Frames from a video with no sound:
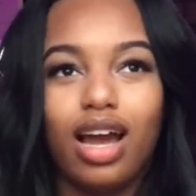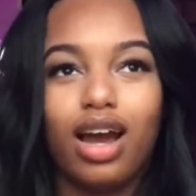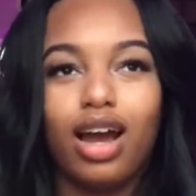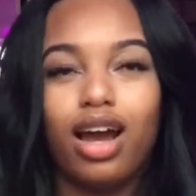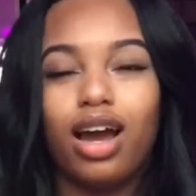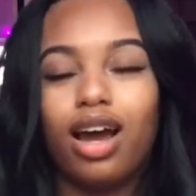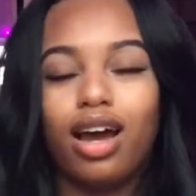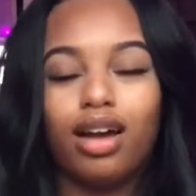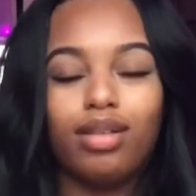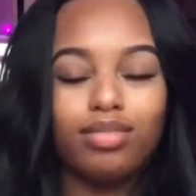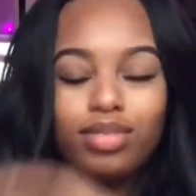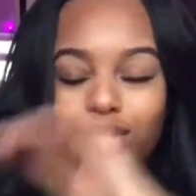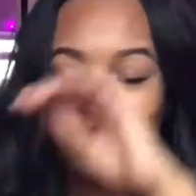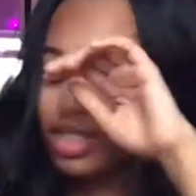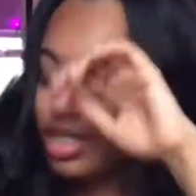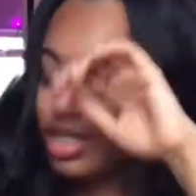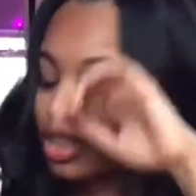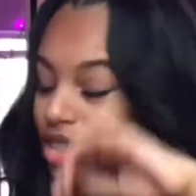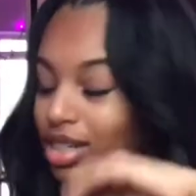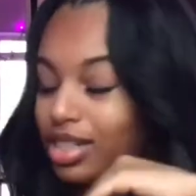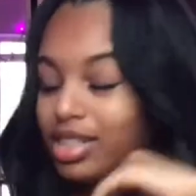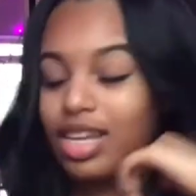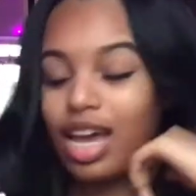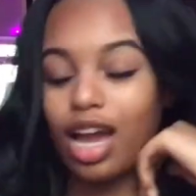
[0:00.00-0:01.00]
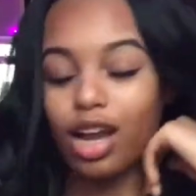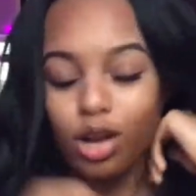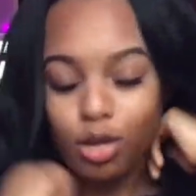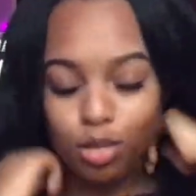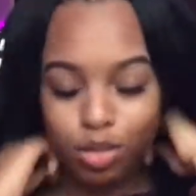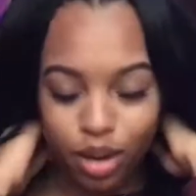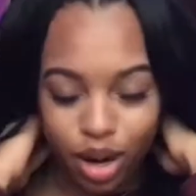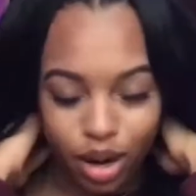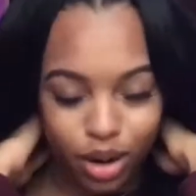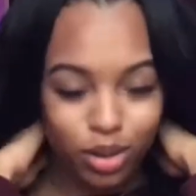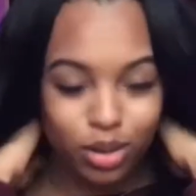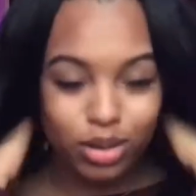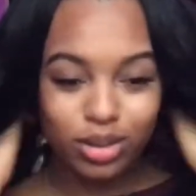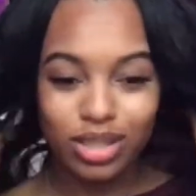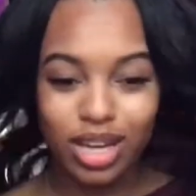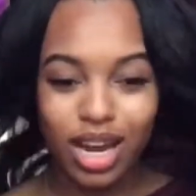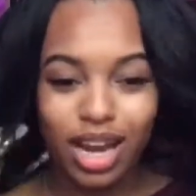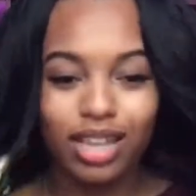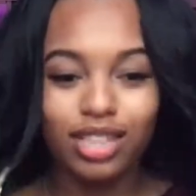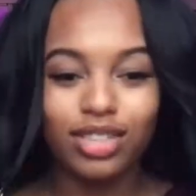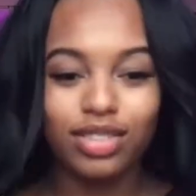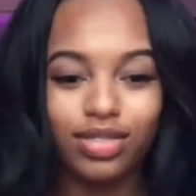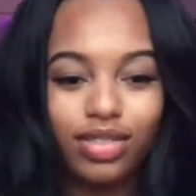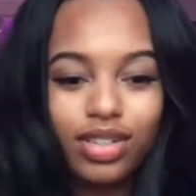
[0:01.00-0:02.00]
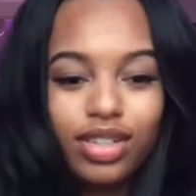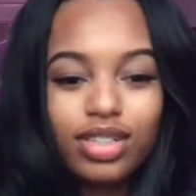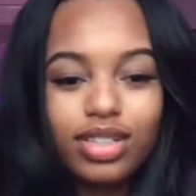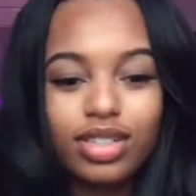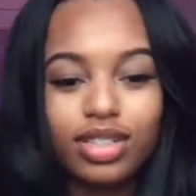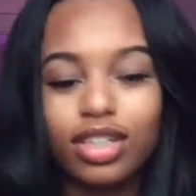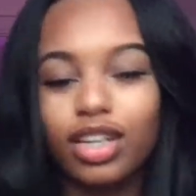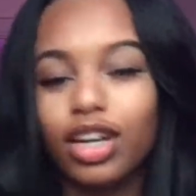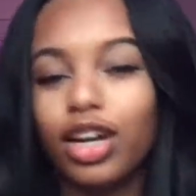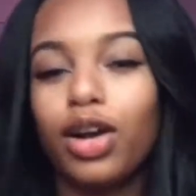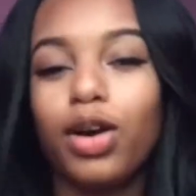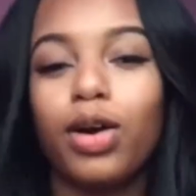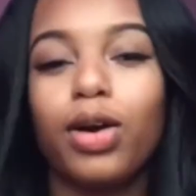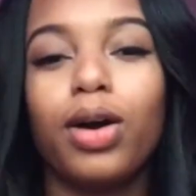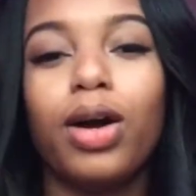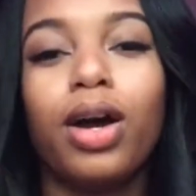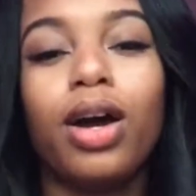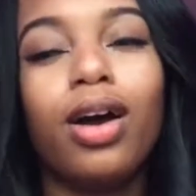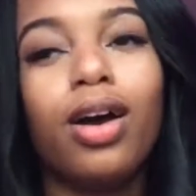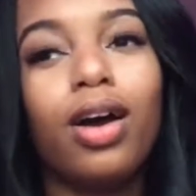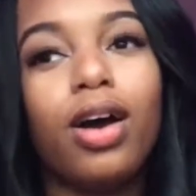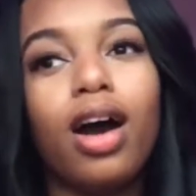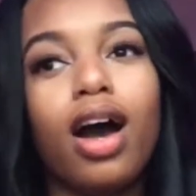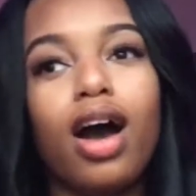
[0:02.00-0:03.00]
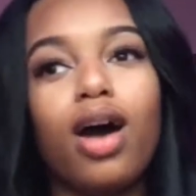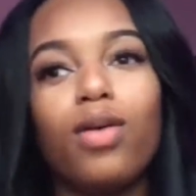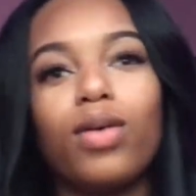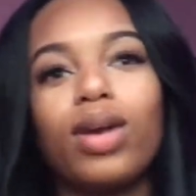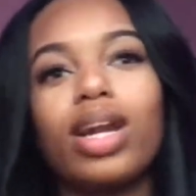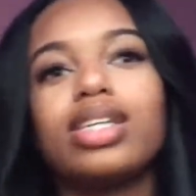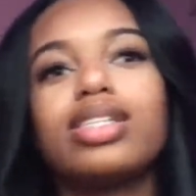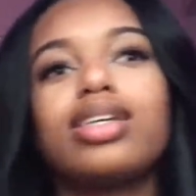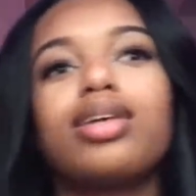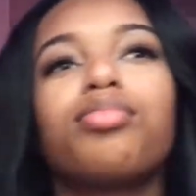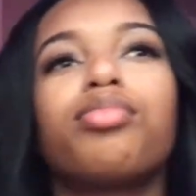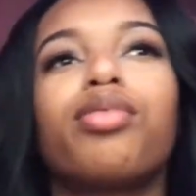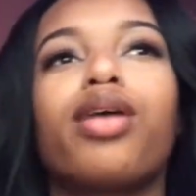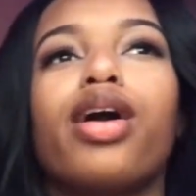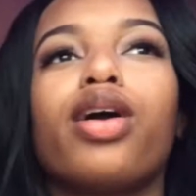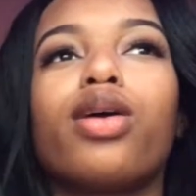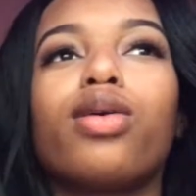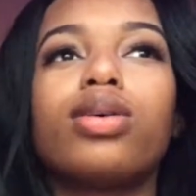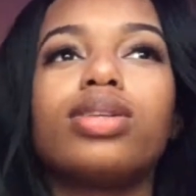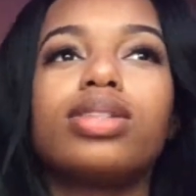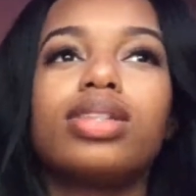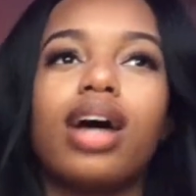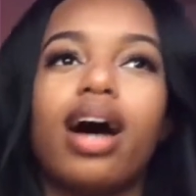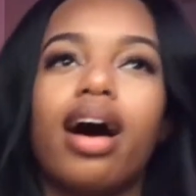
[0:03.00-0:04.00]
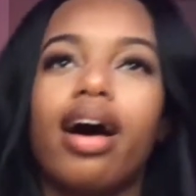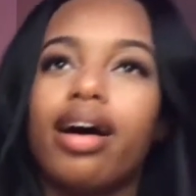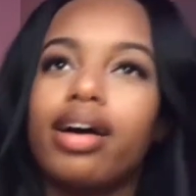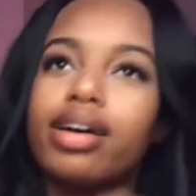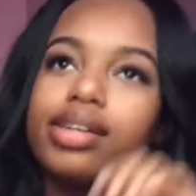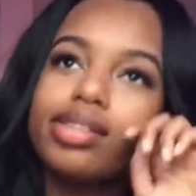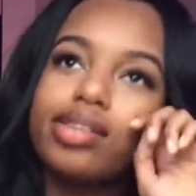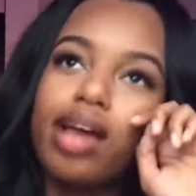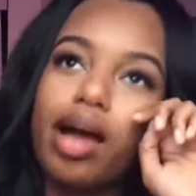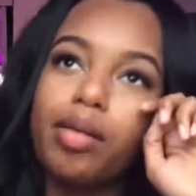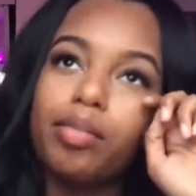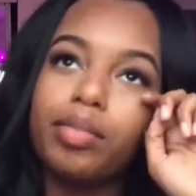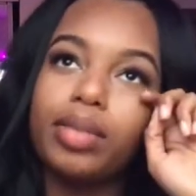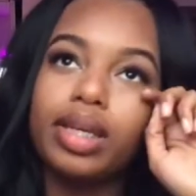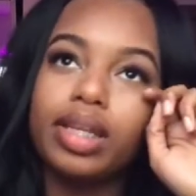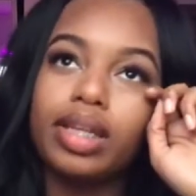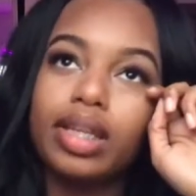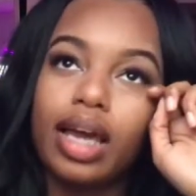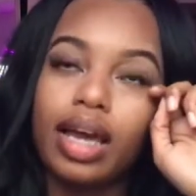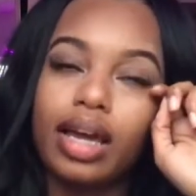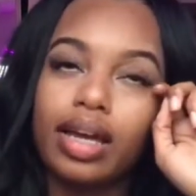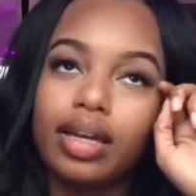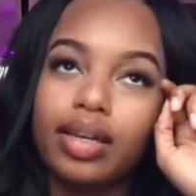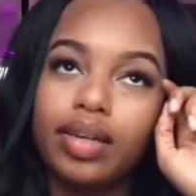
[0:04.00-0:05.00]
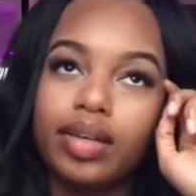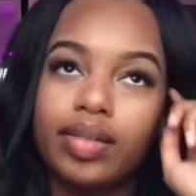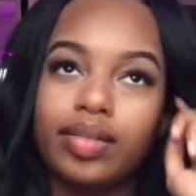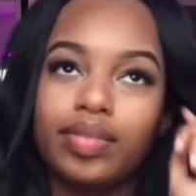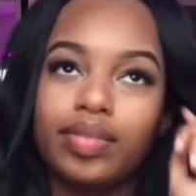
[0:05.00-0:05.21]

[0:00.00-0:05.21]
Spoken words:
I'm just gonna tackle prioritize first. When I say prioritize, I mean like,